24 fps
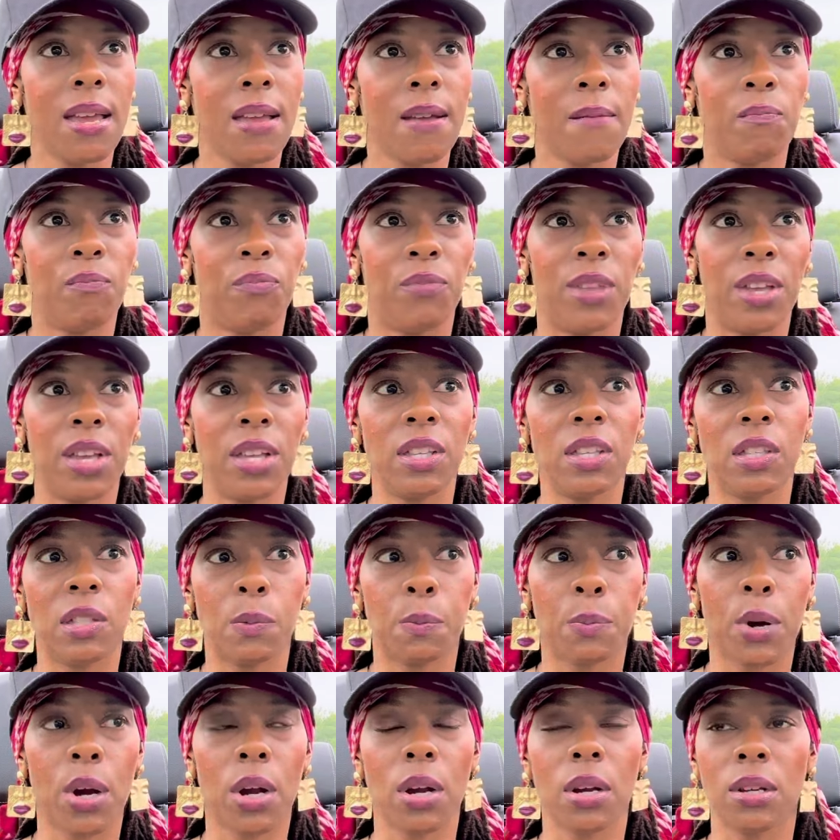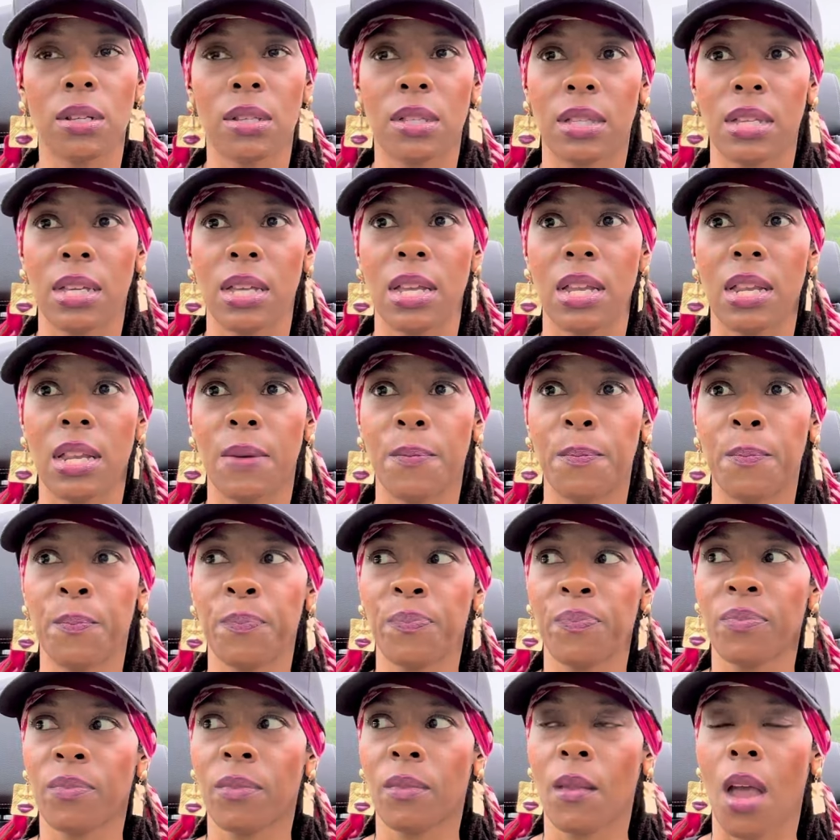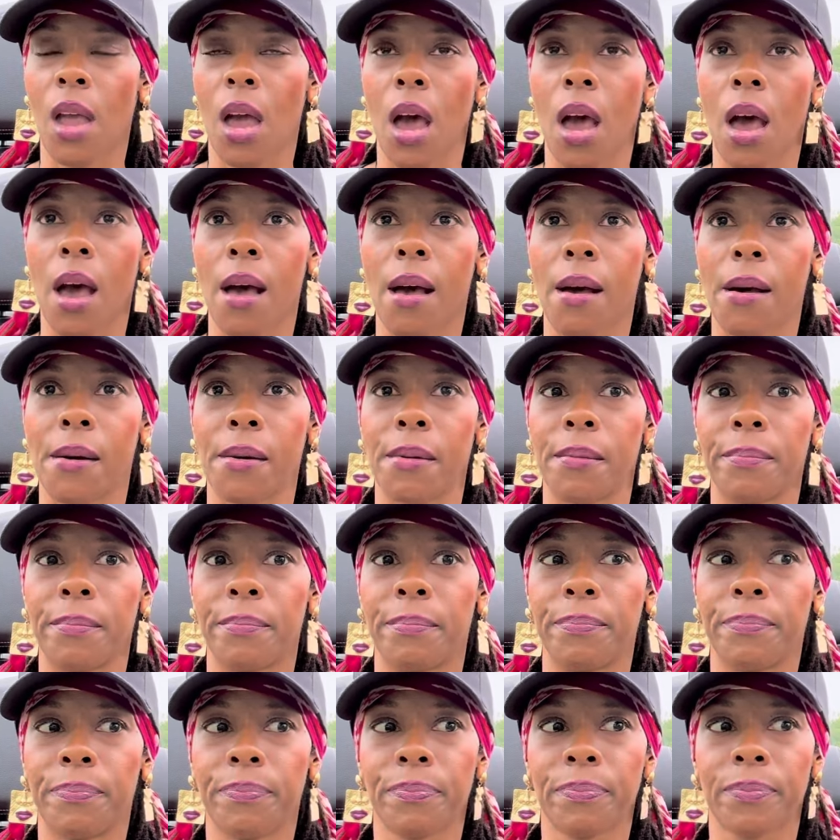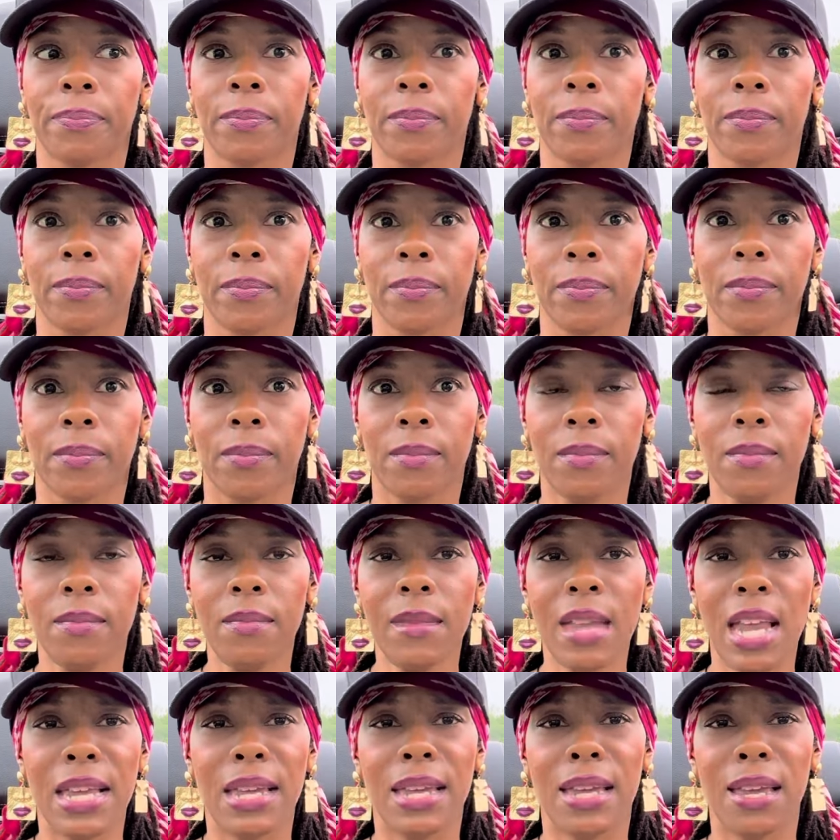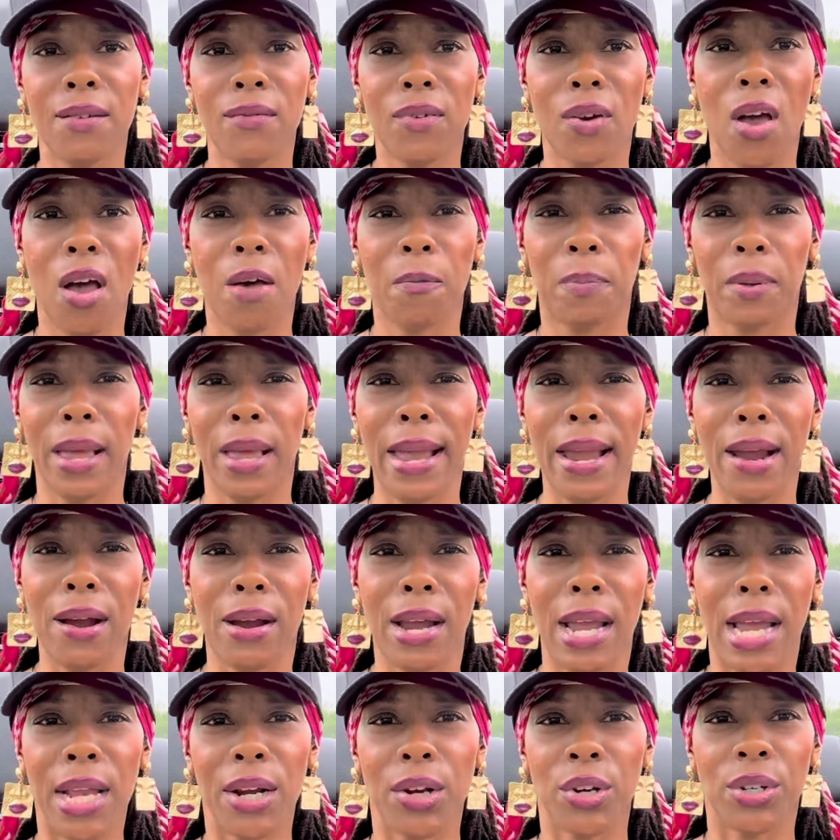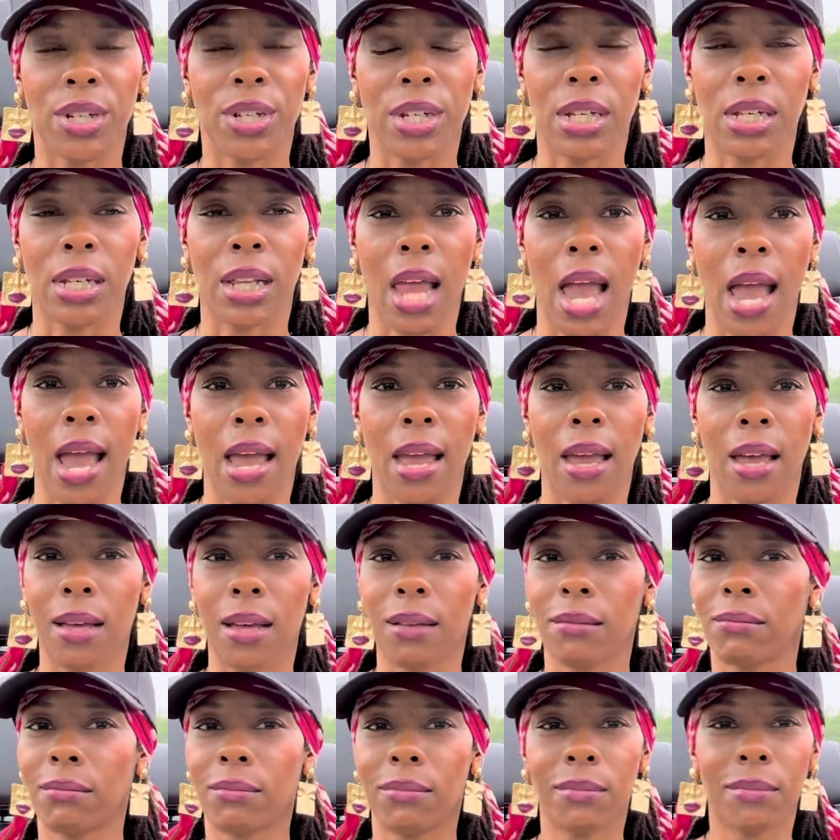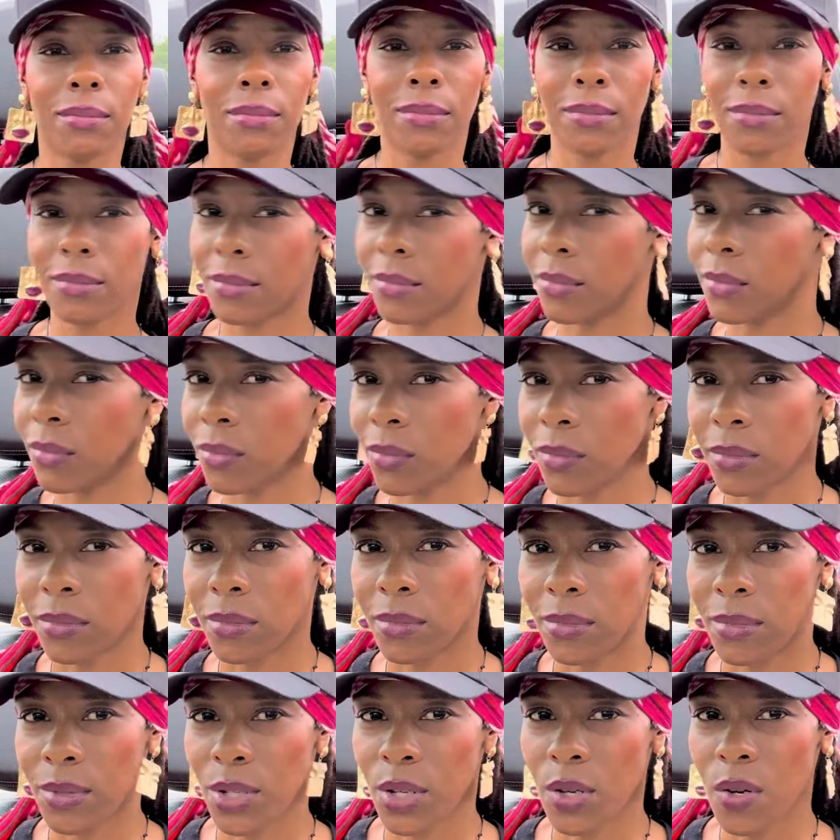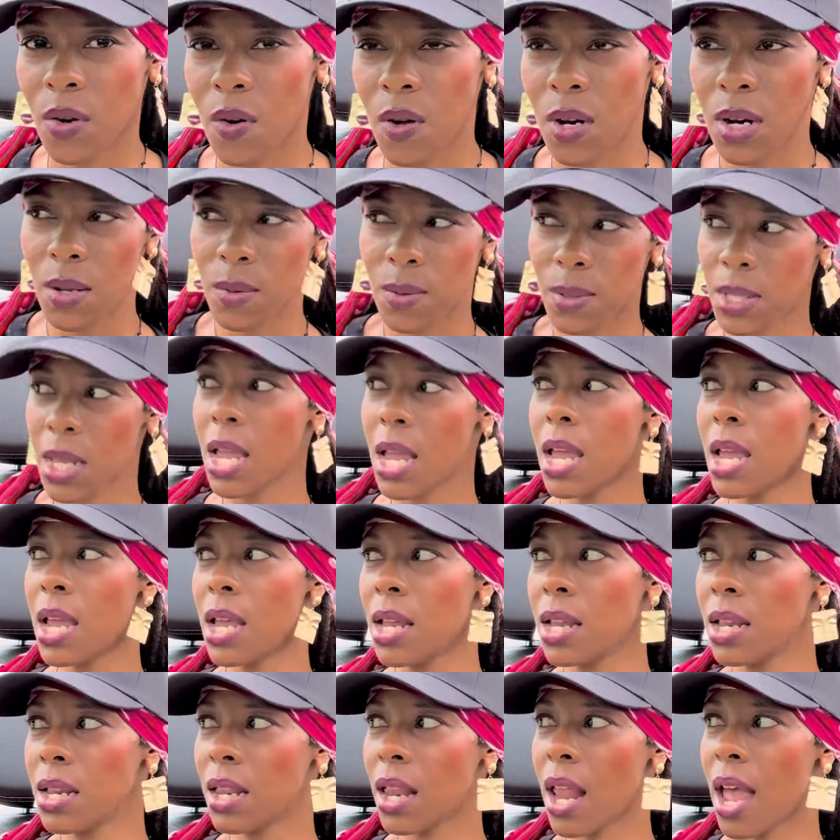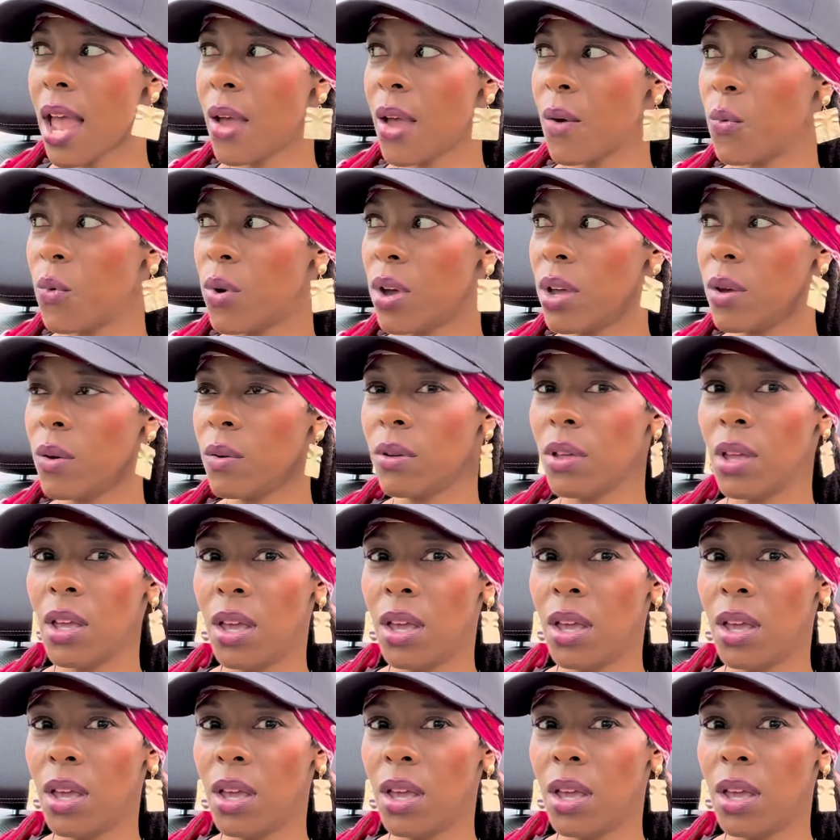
this person giving off player energy. Like, you know what I'm saying? Like, well,